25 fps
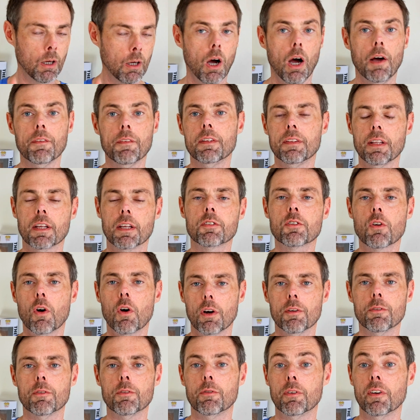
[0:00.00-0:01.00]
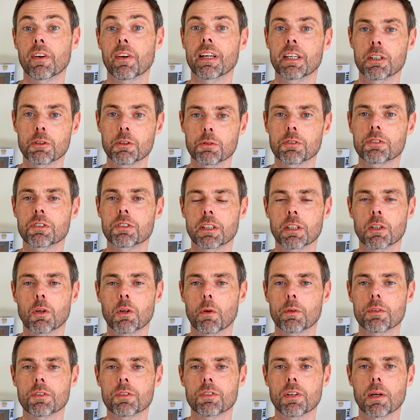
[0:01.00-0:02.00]
I think that's kind of a very interesting
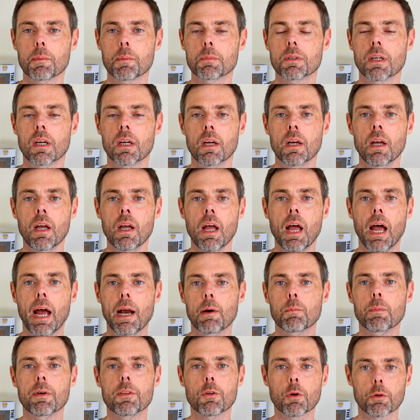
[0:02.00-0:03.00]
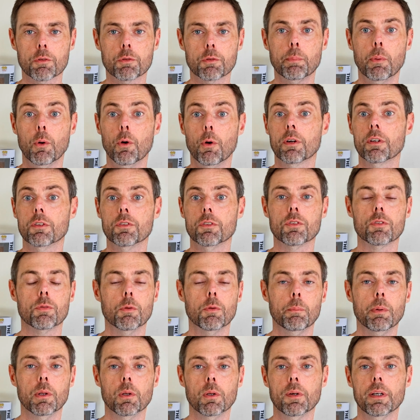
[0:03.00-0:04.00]
concept, and with Oz Perkins'
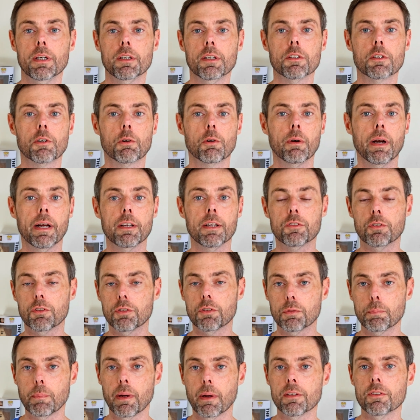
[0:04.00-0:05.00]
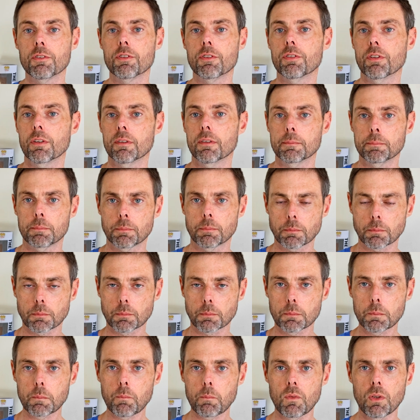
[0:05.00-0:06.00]
ability to create suspense and
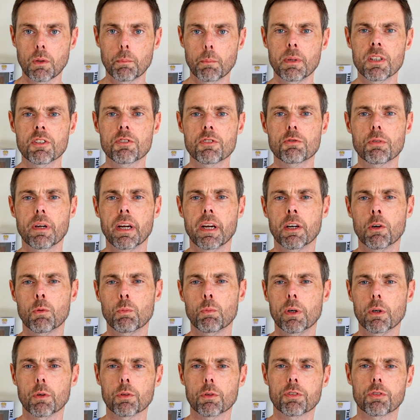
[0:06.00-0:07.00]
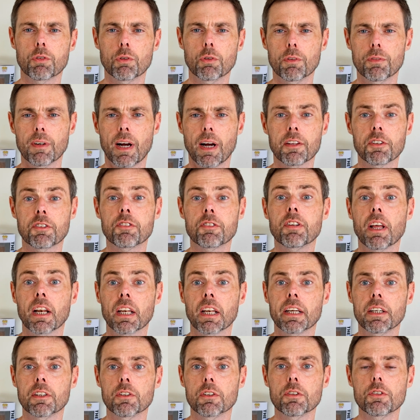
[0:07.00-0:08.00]
mystery and a real sort of
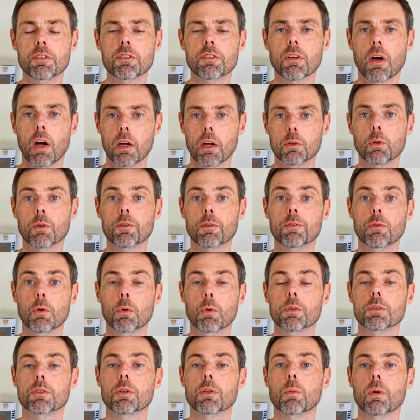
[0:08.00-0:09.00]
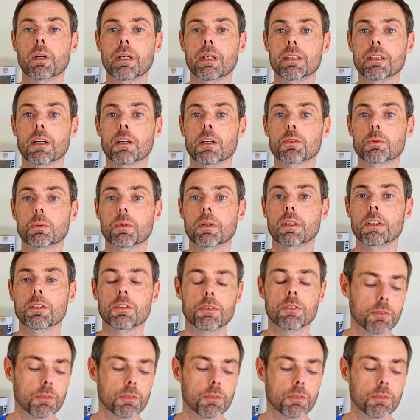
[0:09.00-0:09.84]
unsettlingness, I look forward to what he does with this